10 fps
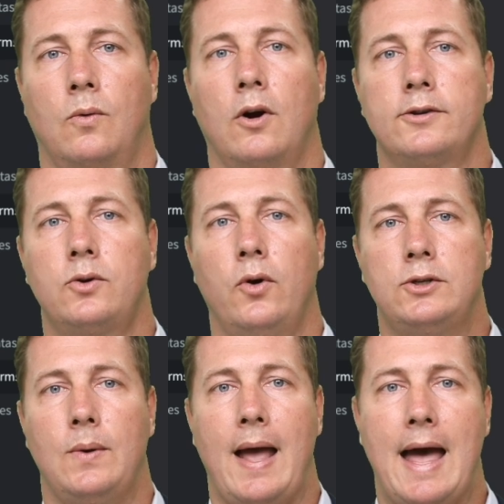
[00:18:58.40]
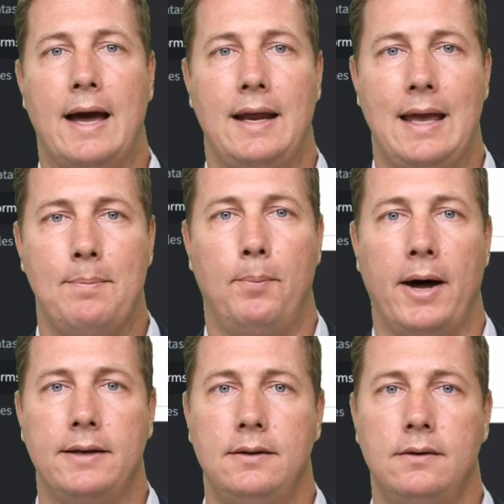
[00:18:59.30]
We're also going to add a
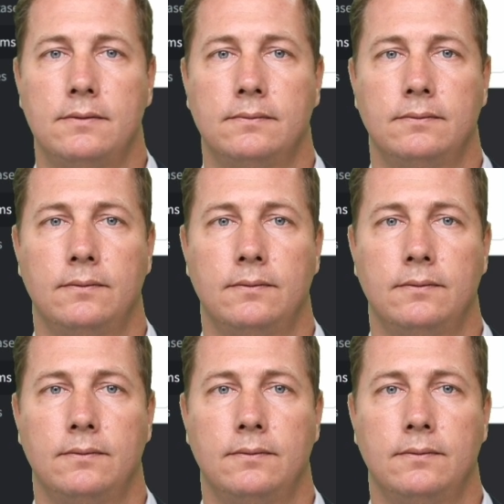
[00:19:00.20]
button.